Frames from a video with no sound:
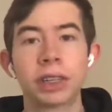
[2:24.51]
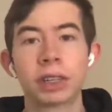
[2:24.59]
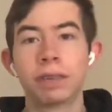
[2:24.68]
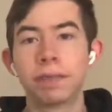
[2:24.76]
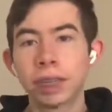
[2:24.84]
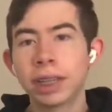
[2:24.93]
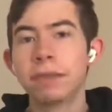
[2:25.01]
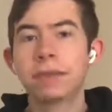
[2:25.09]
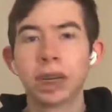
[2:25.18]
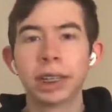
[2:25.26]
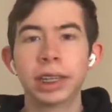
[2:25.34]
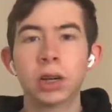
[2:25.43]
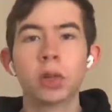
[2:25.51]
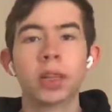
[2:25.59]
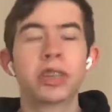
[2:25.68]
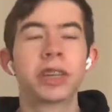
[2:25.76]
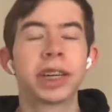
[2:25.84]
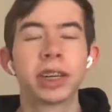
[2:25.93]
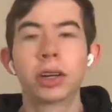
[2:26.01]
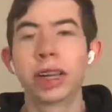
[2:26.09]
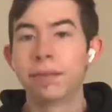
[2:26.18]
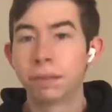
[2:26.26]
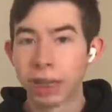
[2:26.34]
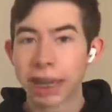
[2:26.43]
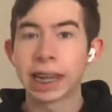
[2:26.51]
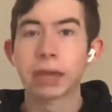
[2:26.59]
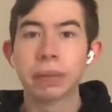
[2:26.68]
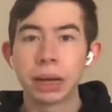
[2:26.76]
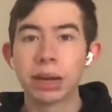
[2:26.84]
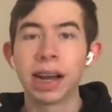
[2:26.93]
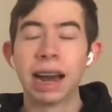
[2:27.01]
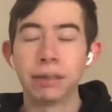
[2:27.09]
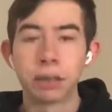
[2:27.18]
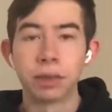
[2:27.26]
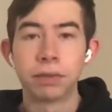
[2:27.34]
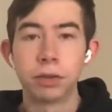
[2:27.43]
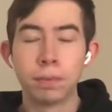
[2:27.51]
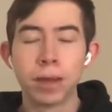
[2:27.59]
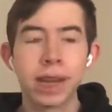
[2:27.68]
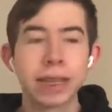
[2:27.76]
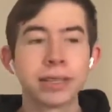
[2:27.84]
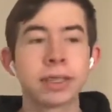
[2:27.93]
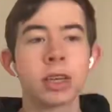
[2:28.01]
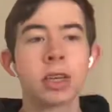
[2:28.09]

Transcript: feeling very little in your ear and forgetting about it after a few minutes,